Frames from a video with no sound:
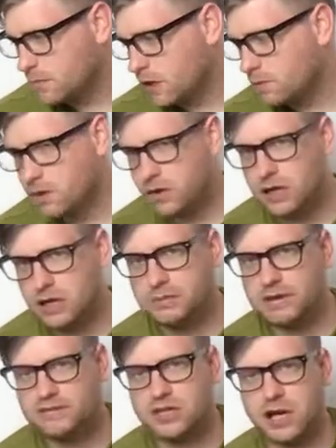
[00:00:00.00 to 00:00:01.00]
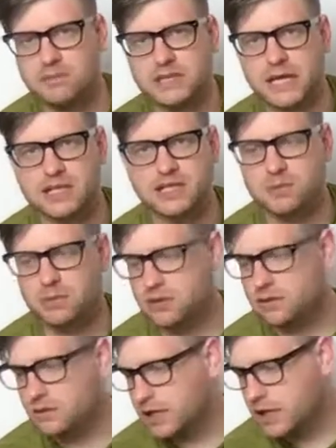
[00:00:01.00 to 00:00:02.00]
We've got a little bit of time to catch up on
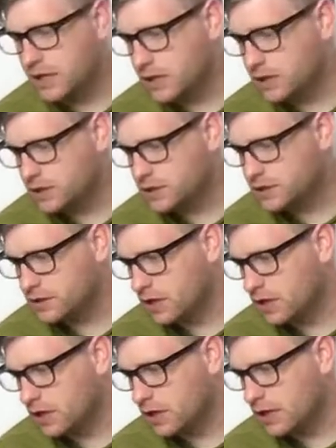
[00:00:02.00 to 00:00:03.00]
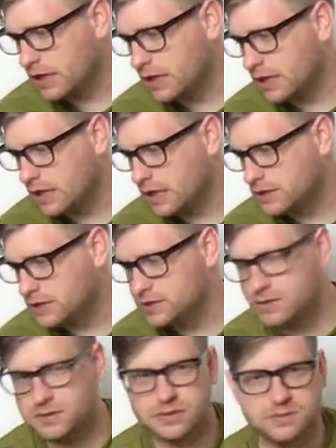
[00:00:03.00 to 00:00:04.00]
here because I had to
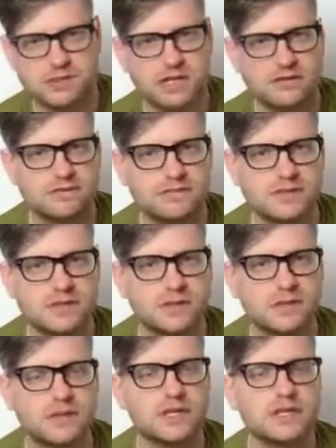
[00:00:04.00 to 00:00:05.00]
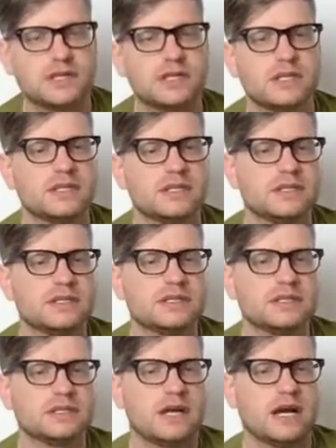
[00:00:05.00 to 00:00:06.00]
do some stuff. So
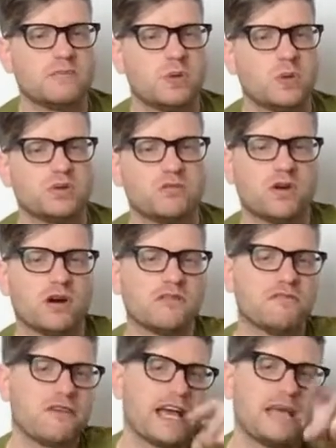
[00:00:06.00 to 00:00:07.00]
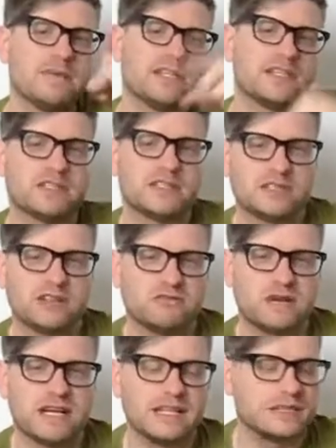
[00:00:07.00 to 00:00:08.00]
I pulled the wrong frame into this
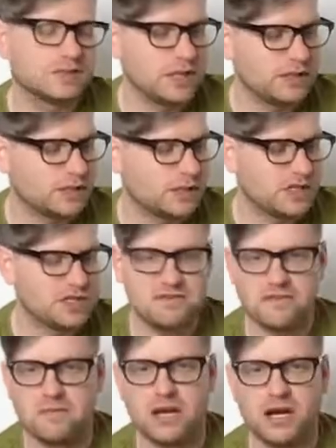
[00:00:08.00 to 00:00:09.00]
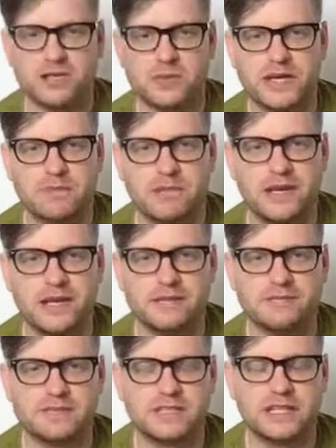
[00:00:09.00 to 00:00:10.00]
software. That's why a question from last week appeared
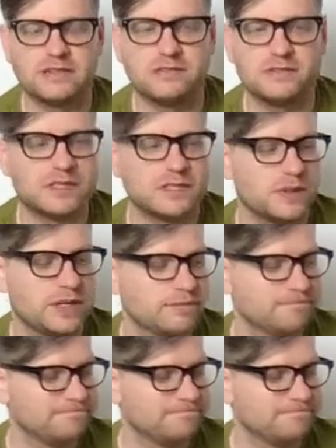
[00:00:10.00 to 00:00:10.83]
instead of this week.